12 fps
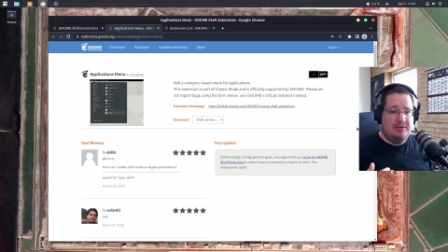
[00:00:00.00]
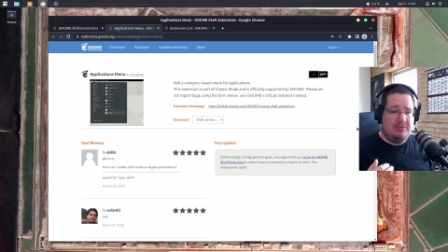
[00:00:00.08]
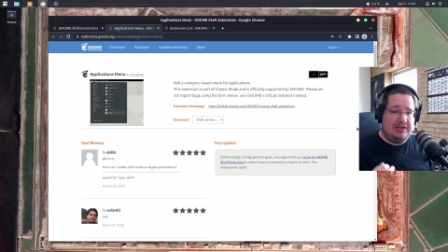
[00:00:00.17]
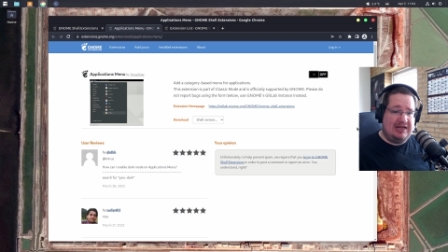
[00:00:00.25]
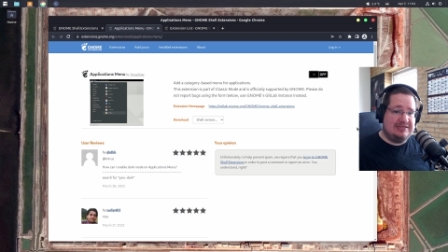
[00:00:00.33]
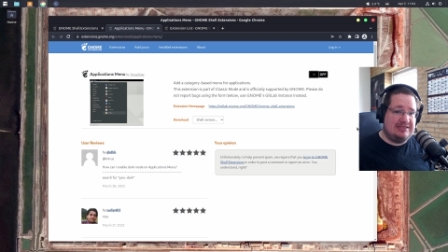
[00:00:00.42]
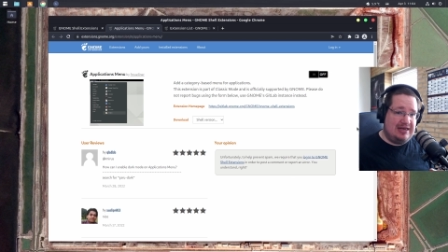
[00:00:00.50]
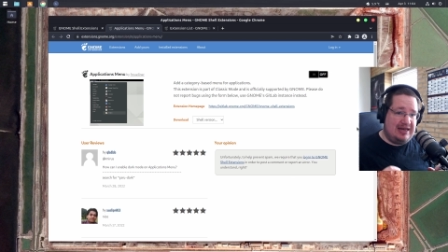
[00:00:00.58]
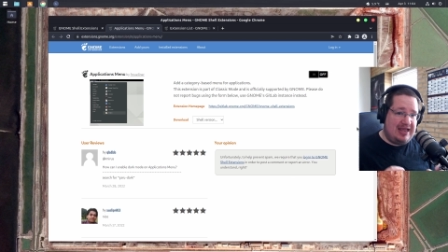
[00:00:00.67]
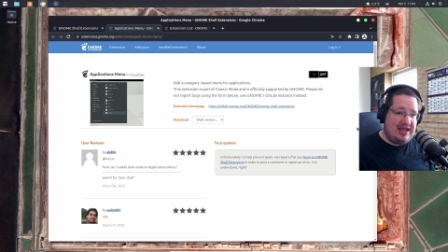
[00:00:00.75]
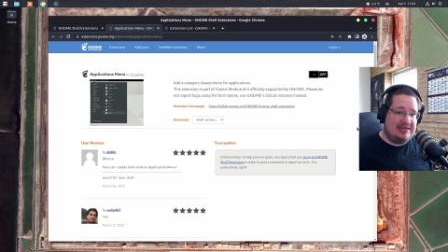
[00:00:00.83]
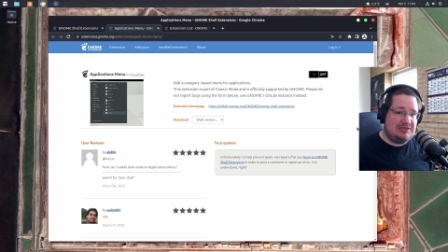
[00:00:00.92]
But that's the
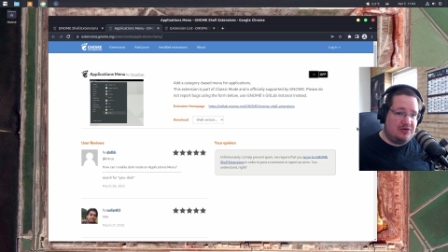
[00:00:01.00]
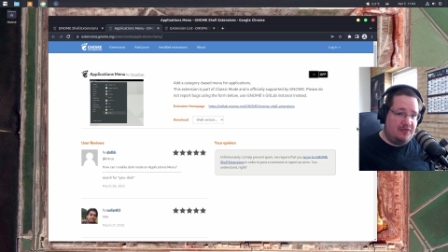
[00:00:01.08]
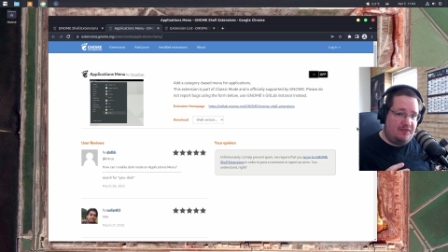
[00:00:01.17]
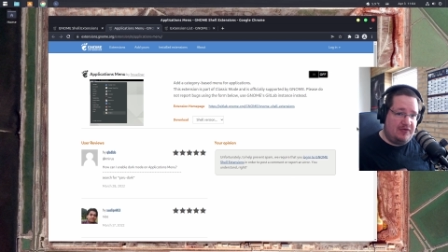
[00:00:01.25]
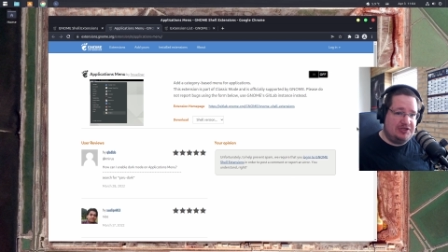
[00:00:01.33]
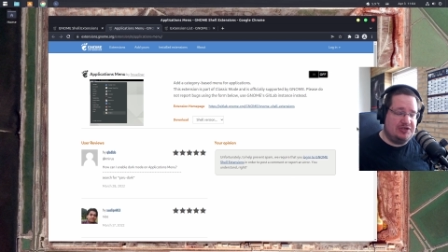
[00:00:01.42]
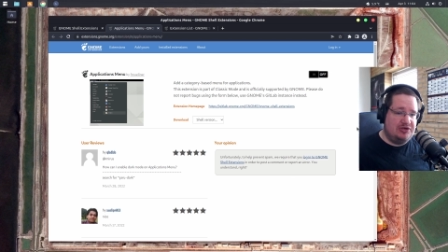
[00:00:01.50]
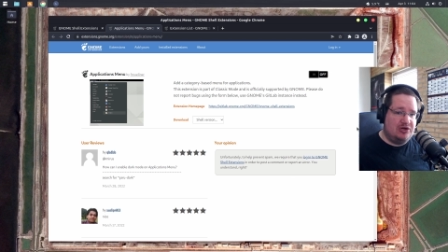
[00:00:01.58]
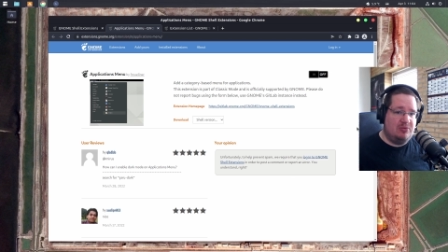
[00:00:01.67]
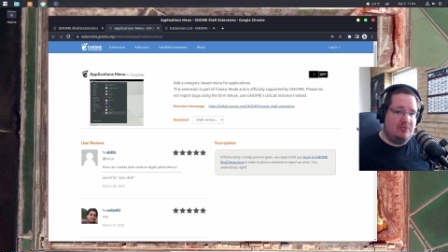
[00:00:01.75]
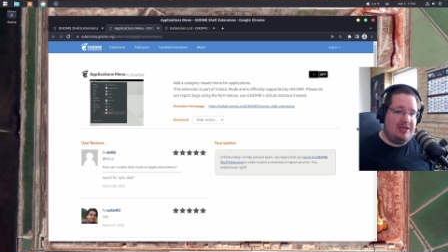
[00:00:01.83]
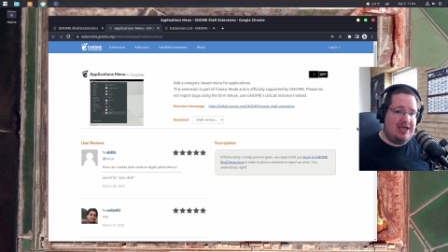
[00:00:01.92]
last official
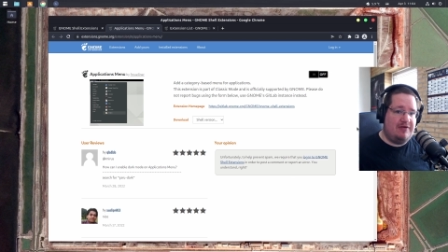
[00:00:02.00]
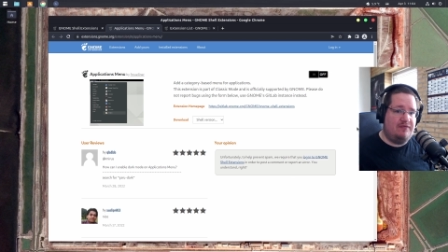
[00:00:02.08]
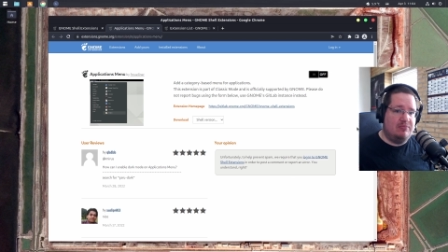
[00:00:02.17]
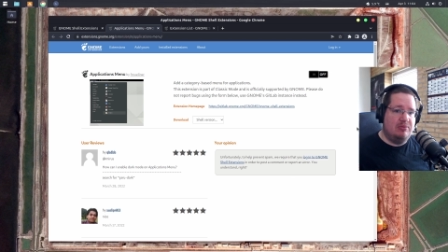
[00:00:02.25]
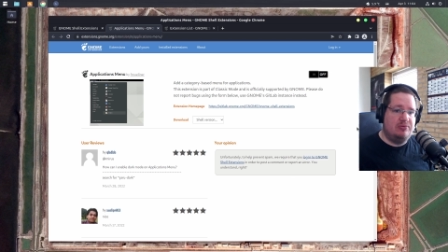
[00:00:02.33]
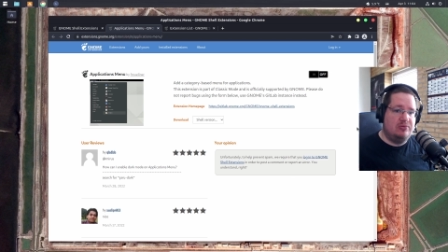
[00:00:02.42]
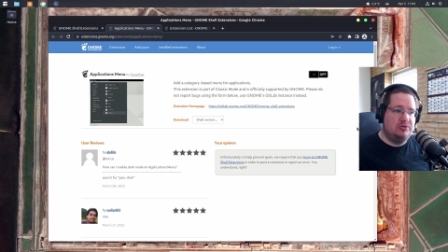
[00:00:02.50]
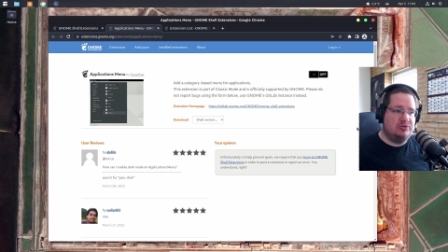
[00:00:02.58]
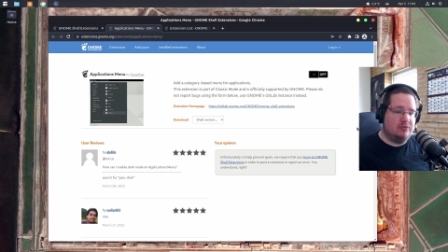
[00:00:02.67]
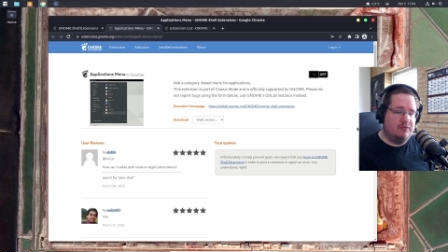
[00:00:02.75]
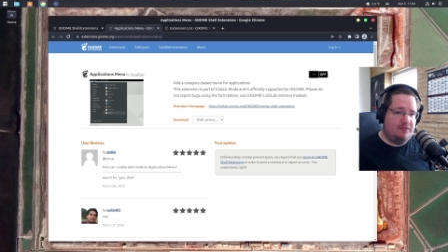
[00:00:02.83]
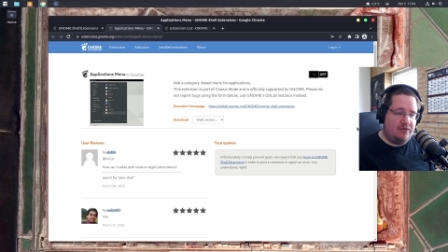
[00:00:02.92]
number we have from
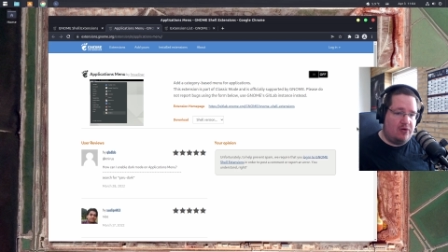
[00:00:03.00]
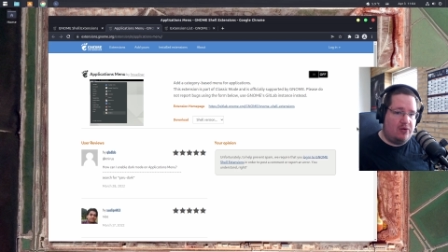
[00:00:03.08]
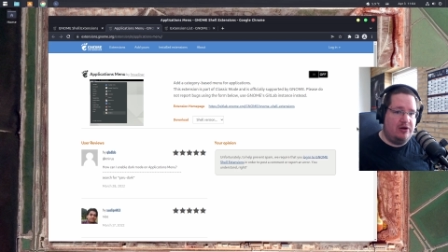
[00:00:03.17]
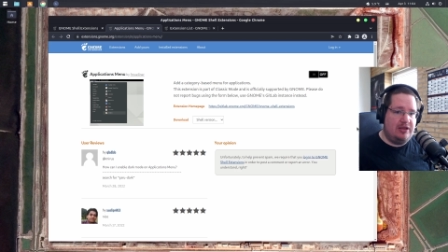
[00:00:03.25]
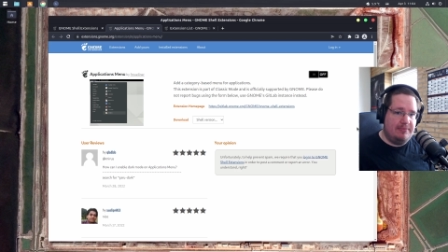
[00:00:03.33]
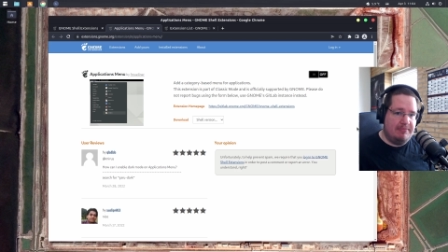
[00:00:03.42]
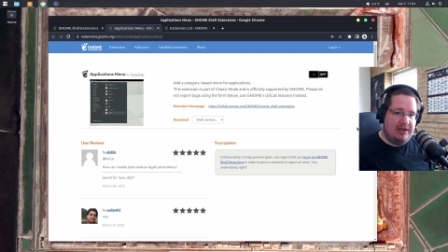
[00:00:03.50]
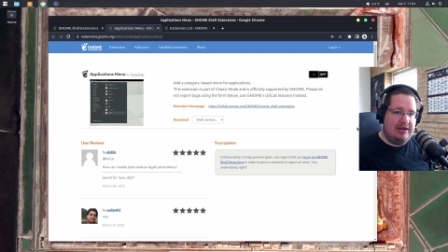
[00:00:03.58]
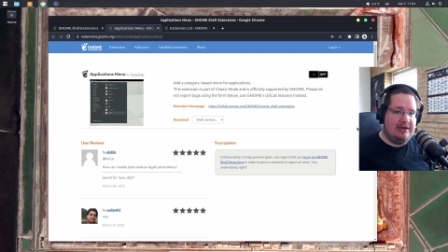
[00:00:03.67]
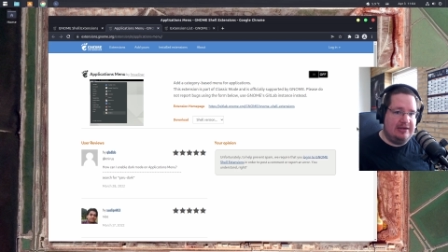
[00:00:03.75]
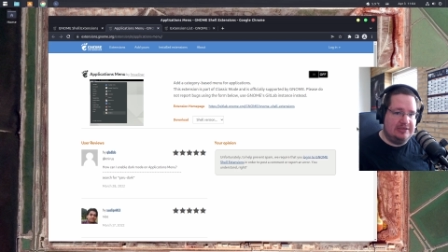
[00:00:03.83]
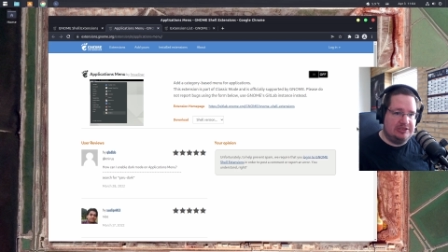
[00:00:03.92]
Ubuntu 40
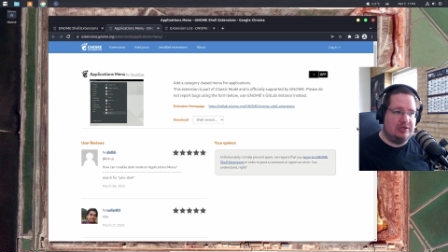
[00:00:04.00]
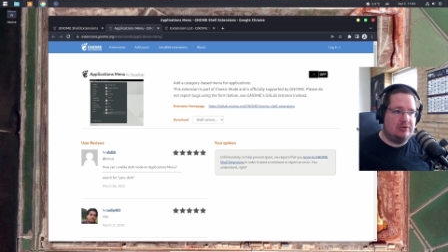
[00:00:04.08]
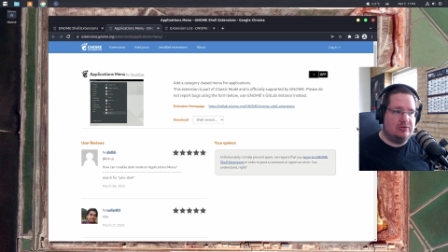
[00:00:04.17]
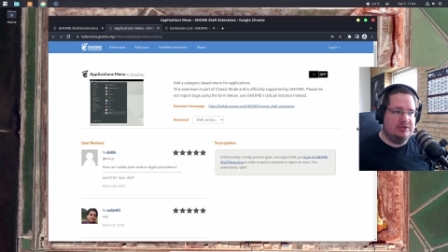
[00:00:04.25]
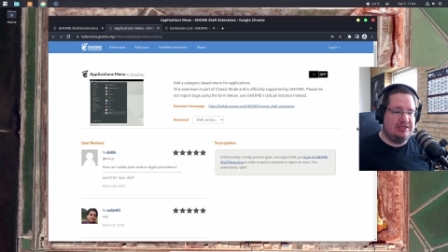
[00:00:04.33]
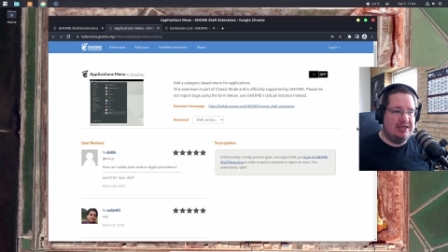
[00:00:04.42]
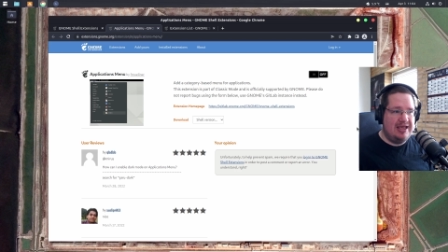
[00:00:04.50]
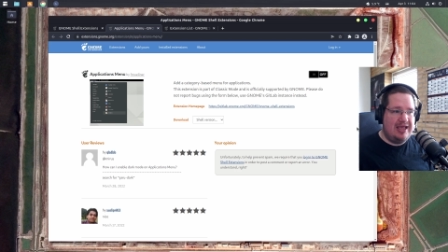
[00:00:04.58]
million installs.